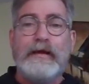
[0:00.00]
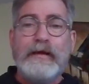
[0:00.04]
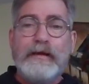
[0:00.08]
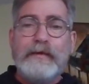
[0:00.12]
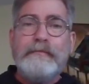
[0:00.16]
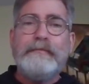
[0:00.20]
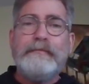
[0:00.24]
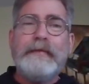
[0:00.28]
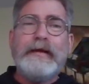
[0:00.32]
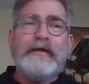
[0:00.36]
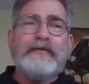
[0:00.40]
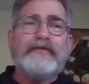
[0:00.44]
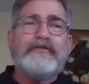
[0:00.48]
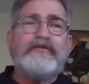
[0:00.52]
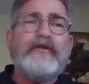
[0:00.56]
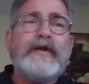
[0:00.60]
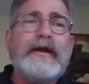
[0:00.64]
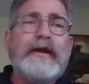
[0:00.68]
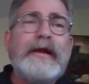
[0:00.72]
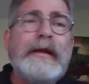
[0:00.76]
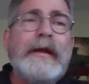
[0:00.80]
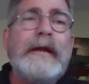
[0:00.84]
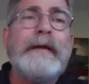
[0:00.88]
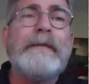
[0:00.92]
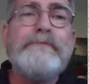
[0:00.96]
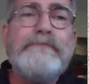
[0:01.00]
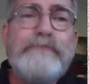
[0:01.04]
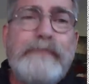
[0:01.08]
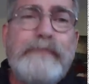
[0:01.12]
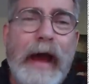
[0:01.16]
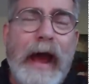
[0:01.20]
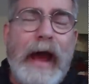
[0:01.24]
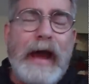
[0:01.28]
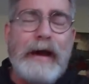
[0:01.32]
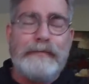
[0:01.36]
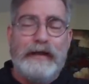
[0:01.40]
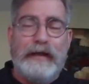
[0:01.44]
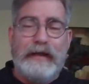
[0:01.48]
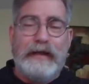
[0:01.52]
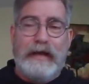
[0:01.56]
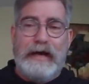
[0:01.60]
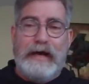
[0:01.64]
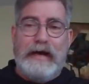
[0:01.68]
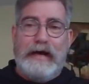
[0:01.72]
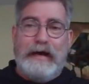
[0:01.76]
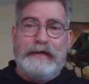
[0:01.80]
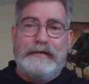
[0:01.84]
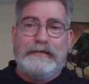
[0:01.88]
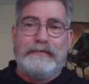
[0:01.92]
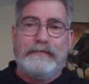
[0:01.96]
Mystery
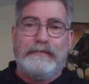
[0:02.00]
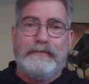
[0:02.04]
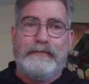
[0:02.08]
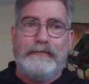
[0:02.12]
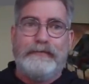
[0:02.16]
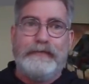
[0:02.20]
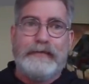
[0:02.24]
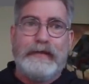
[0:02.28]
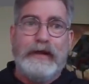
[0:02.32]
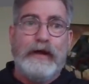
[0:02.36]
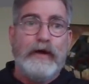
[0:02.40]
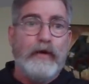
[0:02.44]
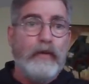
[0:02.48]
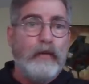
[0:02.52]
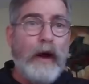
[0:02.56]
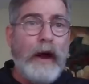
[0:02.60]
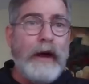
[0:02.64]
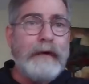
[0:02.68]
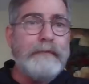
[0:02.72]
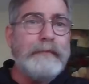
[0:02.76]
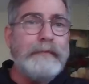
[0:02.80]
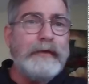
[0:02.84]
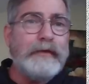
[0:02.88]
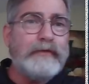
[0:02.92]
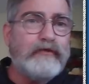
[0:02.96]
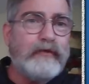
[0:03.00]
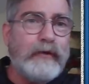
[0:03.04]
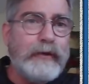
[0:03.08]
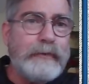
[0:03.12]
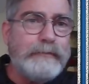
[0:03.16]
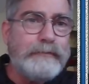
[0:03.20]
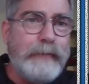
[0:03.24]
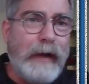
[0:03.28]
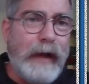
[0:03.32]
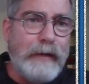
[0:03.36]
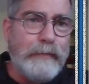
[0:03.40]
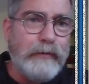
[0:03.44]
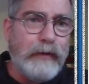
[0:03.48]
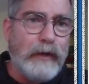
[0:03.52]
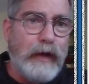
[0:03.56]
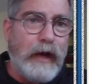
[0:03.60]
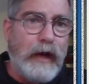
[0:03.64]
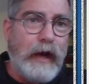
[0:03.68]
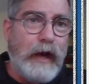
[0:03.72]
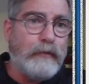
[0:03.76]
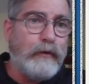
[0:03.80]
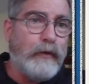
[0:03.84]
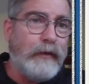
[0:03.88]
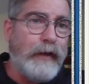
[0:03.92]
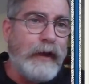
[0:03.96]
Babylon. Why Mystery
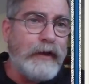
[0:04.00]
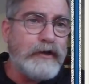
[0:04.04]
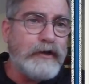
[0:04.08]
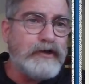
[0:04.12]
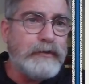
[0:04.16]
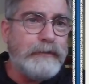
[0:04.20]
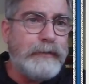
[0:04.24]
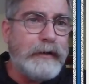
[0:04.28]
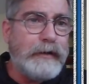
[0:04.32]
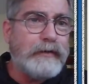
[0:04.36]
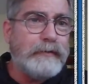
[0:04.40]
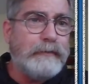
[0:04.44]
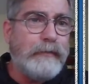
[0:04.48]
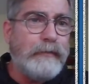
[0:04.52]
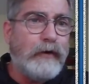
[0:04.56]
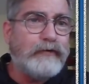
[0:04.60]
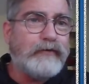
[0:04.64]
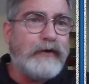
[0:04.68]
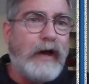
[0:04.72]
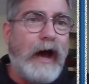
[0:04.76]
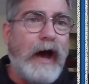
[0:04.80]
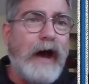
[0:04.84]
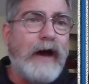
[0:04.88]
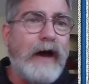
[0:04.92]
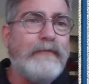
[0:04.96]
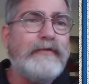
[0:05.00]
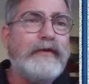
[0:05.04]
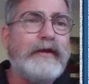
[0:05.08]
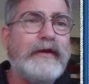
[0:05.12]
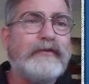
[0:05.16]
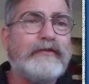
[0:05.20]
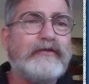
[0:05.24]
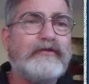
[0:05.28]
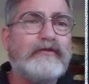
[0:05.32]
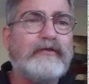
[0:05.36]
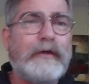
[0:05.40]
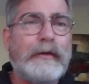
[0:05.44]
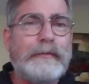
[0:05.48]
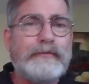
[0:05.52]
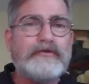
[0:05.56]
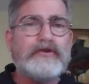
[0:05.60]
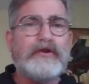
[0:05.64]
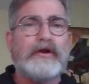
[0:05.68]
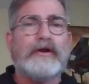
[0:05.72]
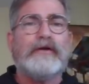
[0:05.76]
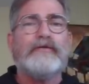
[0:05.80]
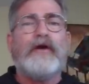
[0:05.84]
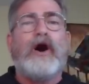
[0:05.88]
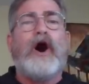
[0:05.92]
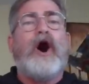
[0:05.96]
Babylon? Well, that should be the most obvious
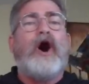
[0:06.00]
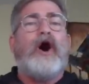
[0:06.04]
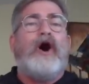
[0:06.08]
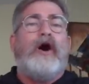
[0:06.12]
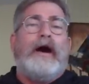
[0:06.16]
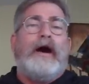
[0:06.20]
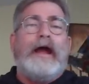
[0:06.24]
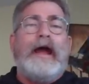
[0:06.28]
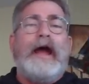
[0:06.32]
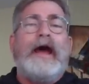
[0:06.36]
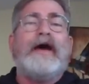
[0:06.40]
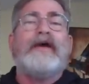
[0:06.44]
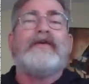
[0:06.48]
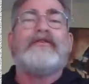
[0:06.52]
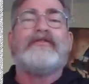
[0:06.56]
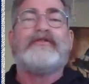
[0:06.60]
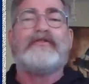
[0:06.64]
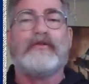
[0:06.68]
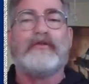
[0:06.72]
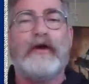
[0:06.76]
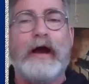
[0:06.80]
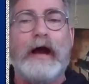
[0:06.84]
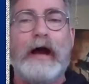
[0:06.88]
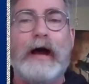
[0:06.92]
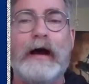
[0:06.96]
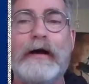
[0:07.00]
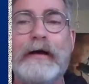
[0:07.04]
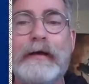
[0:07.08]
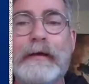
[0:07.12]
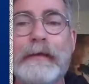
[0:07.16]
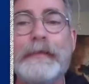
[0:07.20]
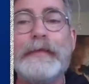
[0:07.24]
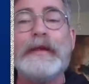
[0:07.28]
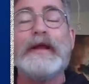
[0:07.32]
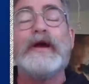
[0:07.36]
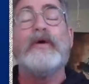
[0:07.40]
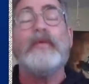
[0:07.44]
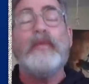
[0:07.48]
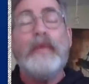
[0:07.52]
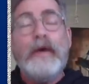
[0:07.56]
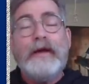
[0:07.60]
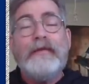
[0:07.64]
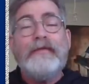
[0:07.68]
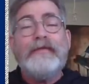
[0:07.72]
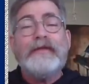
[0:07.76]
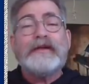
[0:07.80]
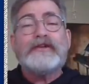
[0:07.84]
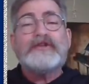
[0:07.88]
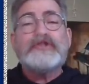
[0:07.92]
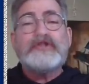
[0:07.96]
scripture of all. Ezra
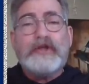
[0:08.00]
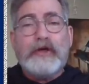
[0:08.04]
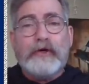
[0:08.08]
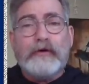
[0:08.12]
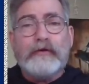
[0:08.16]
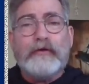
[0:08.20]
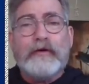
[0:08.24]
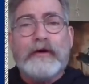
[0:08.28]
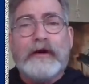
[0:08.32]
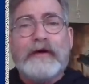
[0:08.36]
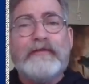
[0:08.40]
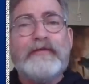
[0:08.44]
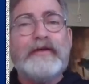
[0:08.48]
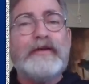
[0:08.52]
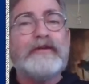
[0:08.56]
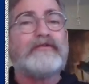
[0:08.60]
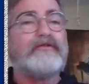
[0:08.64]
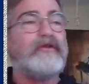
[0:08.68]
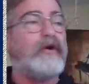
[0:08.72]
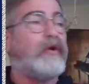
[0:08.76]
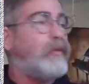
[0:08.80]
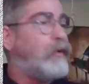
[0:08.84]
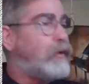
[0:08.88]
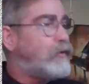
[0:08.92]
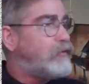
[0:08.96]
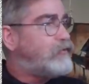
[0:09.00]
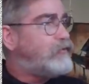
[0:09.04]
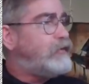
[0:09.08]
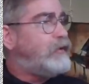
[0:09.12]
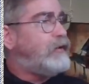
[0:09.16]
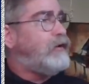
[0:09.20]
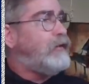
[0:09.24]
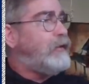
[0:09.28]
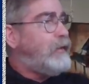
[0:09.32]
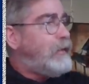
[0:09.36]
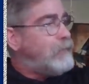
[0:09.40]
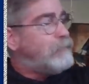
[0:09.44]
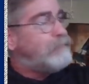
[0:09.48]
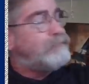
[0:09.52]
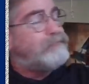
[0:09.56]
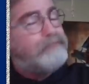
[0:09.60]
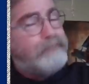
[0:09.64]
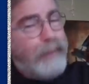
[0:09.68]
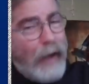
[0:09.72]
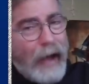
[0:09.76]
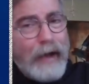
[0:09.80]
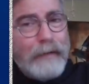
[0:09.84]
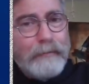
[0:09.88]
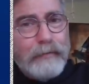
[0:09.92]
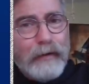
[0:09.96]
when the children of Israel were still in
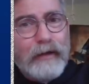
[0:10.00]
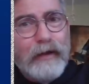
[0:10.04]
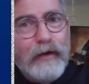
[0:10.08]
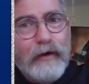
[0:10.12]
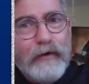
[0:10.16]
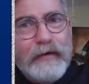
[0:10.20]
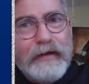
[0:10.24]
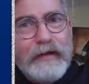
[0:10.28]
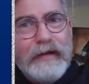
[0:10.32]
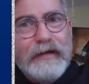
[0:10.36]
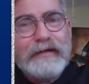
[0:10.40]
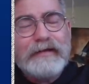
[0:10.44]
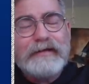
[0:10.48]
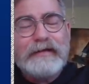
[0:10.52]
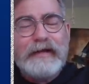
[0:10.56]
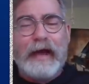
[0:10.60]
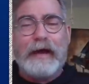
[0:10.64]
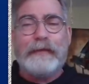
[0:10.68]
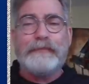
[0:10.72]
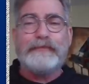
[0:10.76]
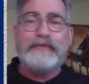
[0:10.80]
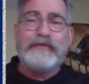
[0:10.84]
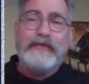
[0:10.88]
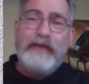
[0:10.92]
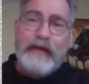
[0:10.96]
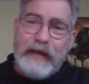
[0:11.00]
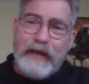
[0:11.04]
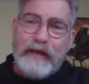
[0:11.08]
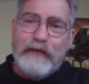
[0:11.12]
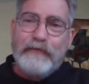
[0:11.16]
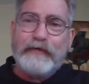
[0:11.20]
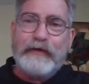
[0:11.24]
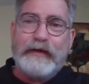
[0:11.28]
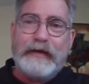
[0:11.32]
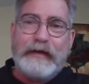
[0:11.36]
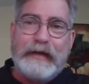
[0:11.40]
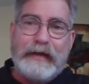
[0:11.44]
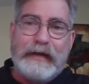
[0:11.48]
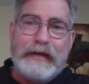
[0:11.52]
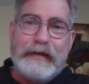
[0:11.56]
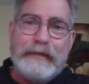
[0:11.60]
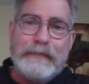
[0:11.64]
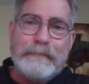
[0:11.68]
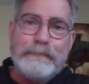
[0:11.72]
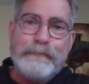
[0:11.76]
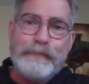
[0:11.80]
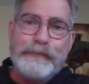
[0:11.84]
Babylonian captivity,